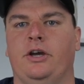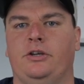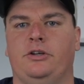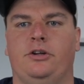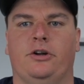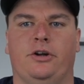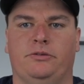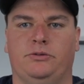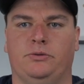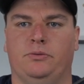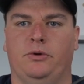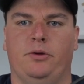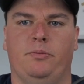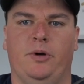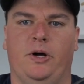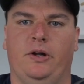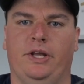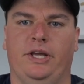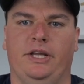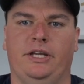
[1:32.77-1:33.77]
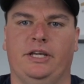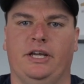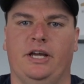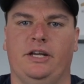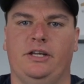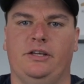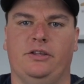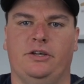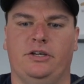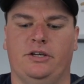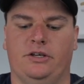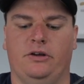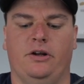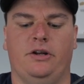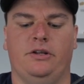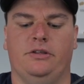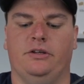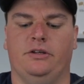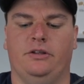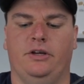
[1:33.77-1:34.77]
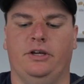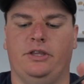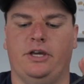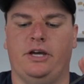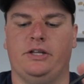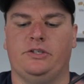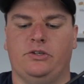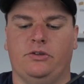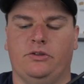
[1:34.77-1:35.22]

You don't have to worry about hitting anything or anything like that.